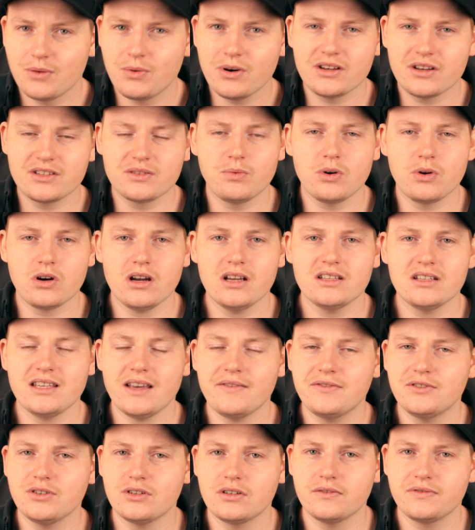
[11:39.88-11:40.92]
whereas the Warriors,
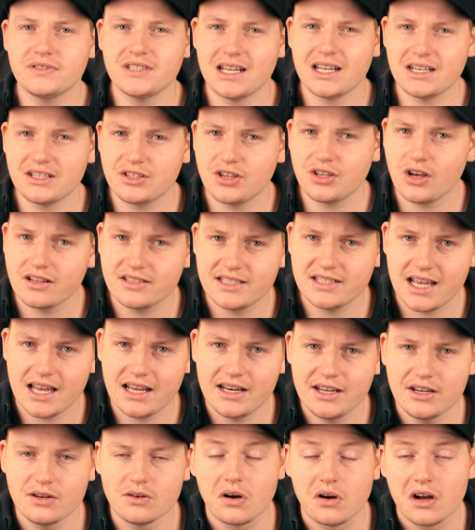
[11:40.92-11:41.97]
they've sort of started to go
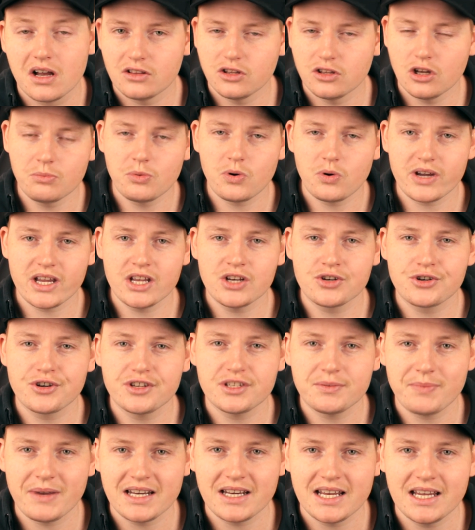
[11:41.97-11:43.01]
downhill. A lot more injuries
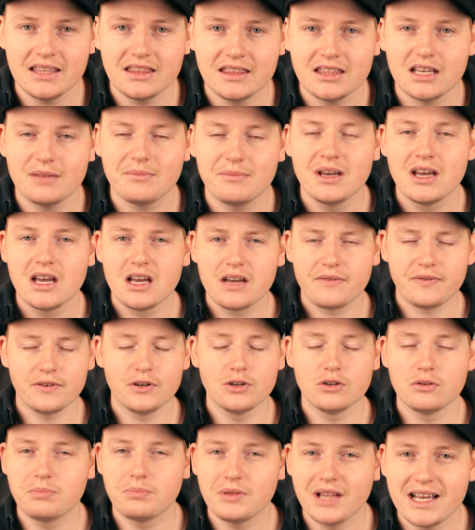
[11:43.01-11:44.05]
have been hitting them.
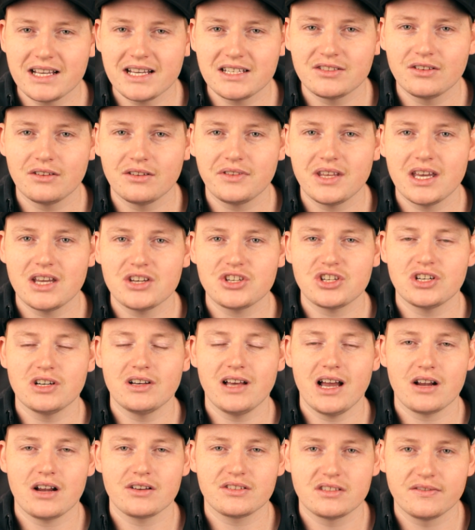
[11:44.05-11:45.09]
Fanua Blake's not there. Chanel
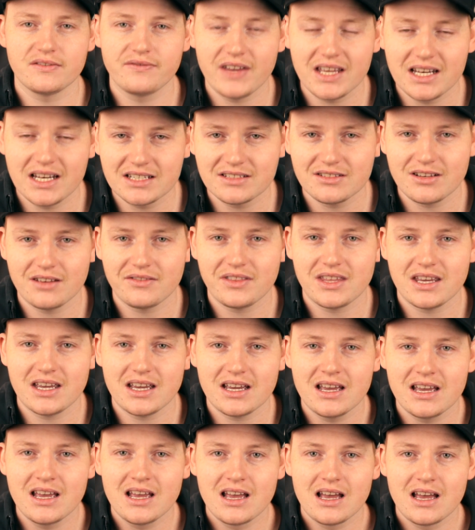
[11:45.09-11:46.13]
Harris-Tavita's not
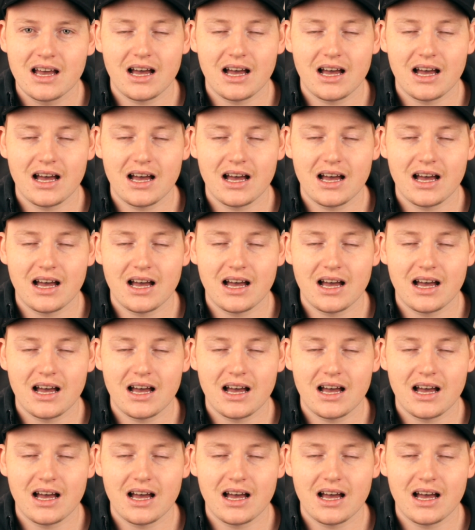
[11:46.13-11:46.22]
there.